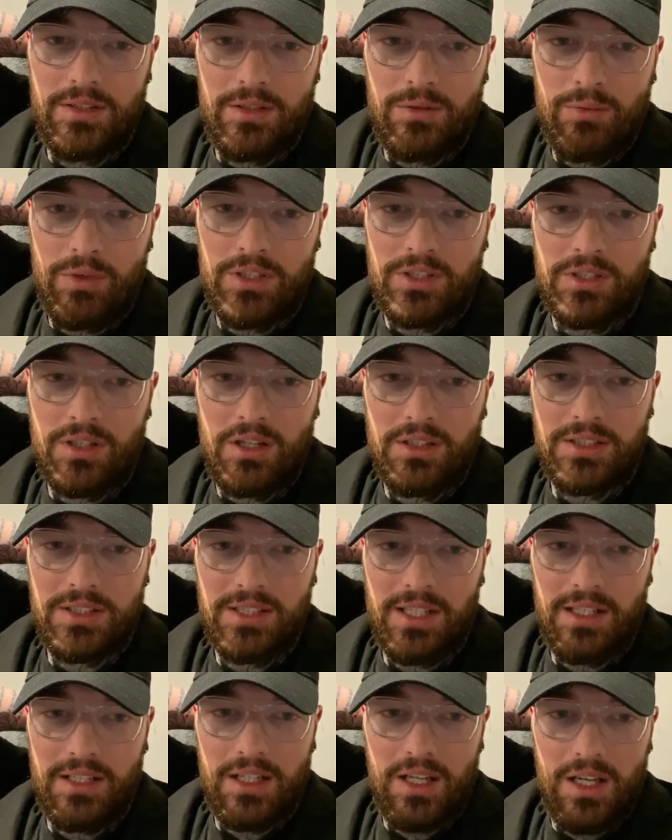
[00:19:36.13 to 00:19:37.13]
When starting
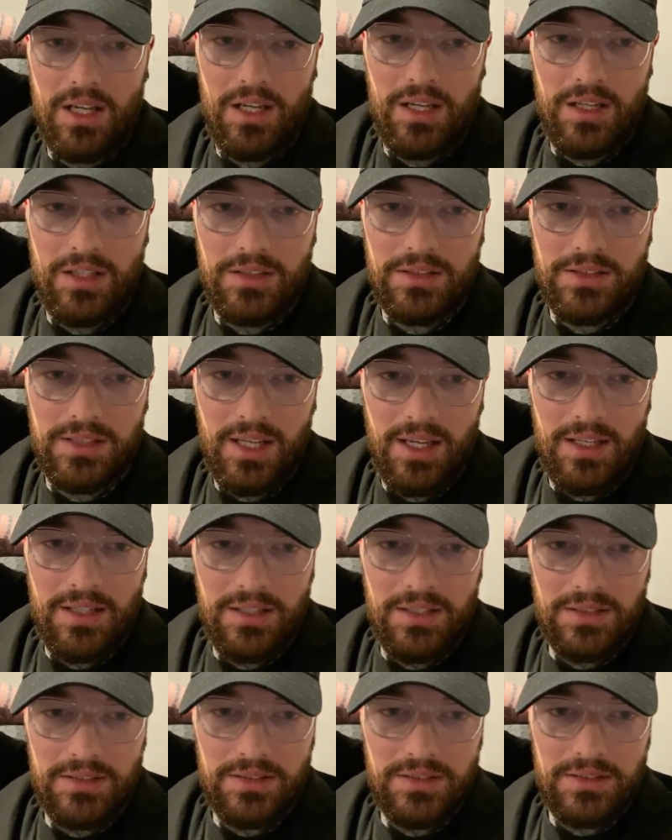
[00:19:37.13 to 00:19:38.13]

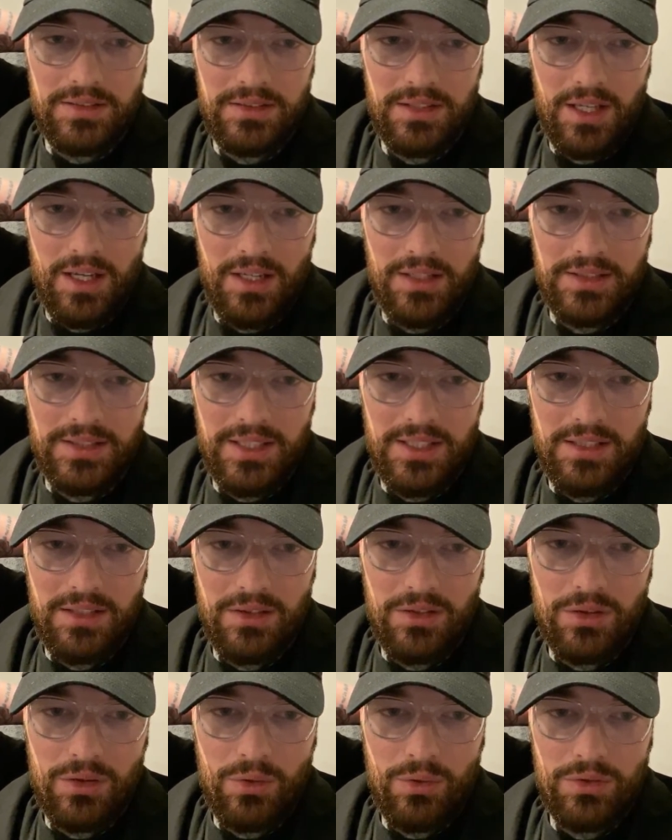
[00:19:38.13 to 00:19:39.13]
to
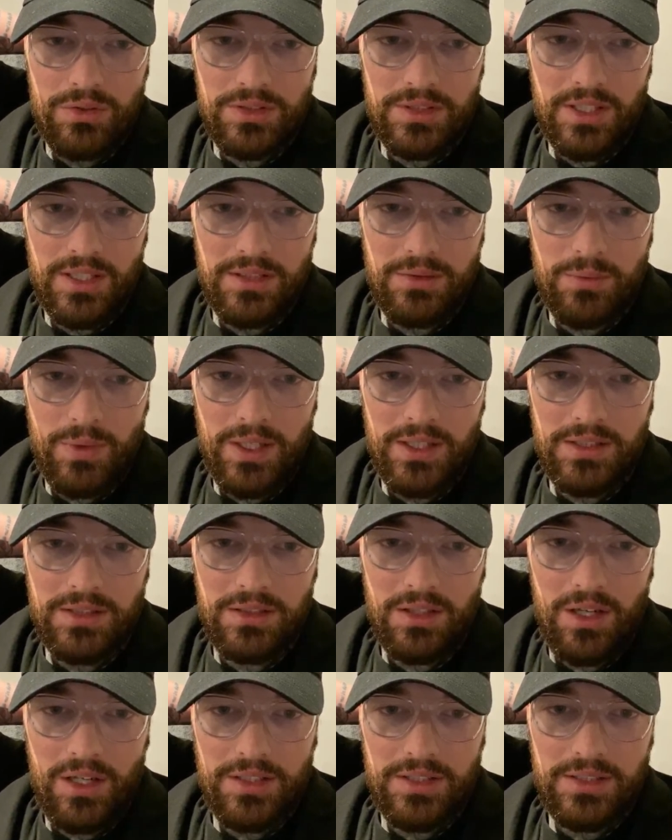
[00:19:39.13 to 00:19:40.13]
Teeden Thorne says, when
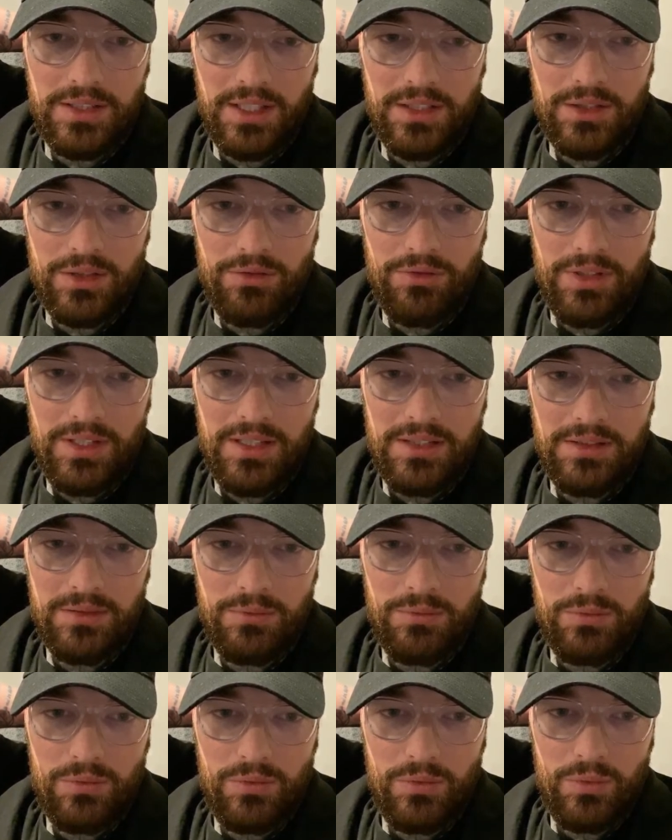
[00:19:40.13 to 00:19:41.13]
starting to tattoo
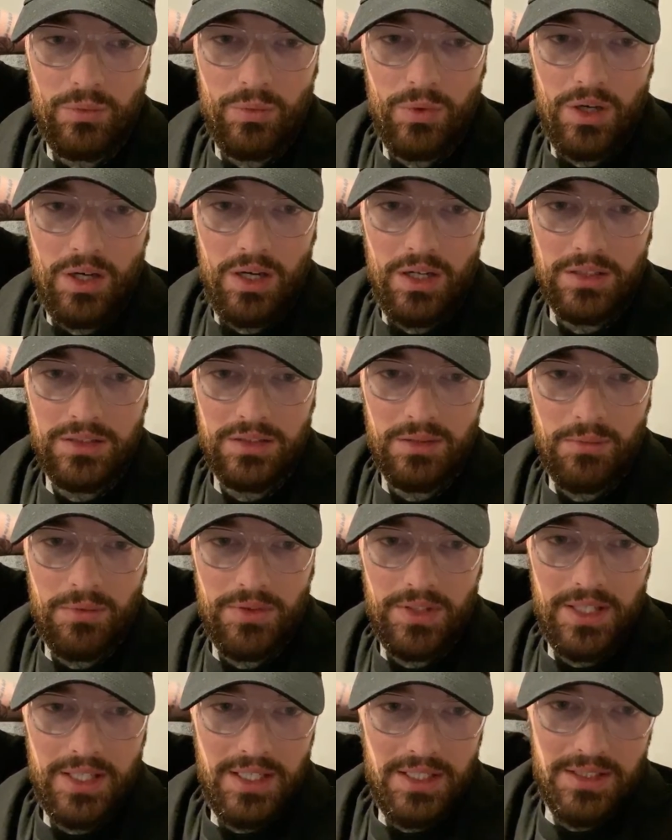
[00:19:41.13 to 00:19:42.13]
realism, what are some of
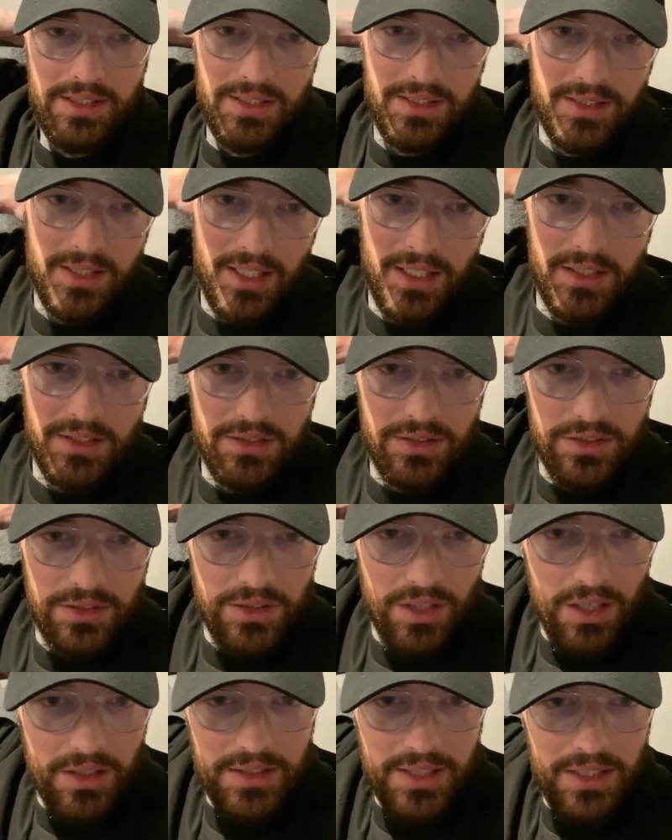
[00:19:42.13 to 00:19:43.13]
the easiest things to
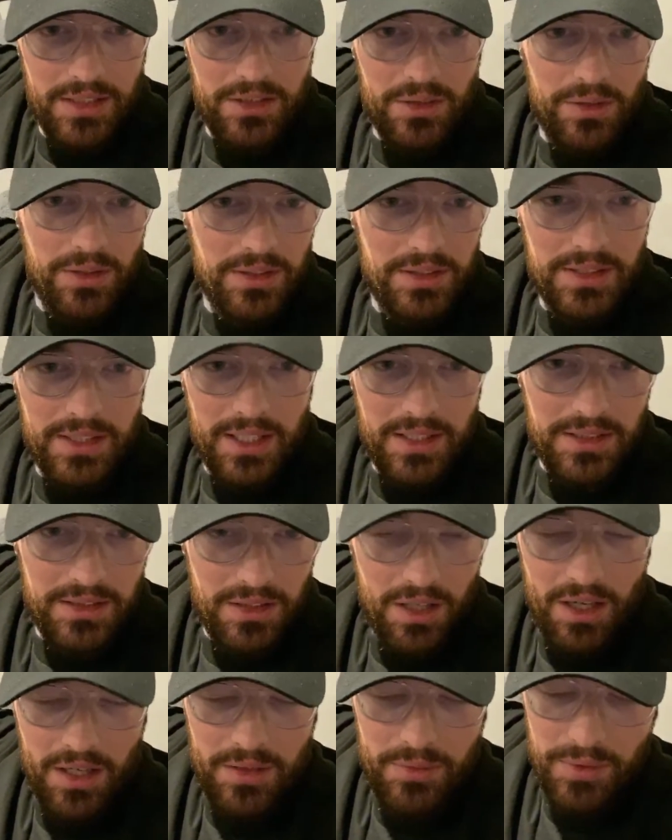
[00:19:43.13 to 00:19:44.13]
start tattooing to get
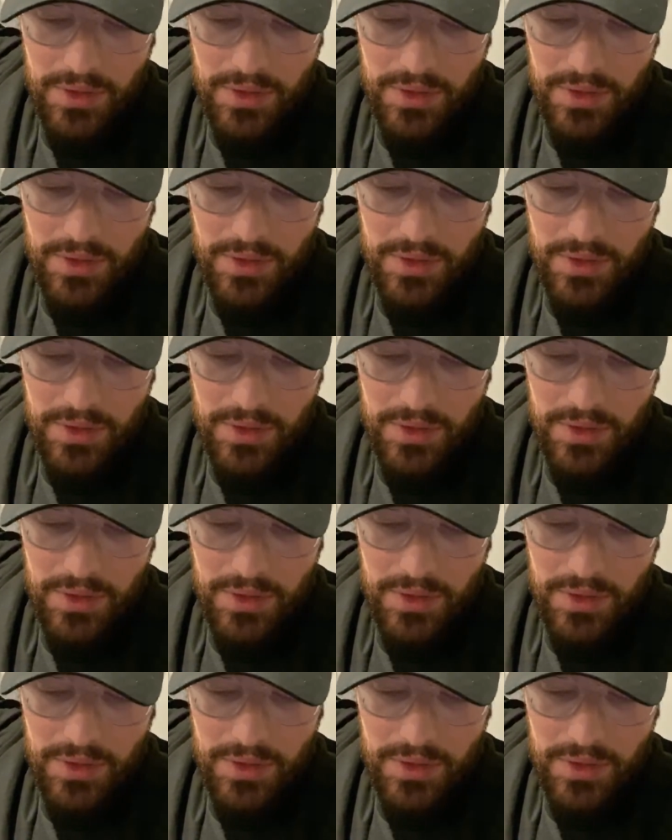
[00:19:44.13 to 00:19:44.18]
started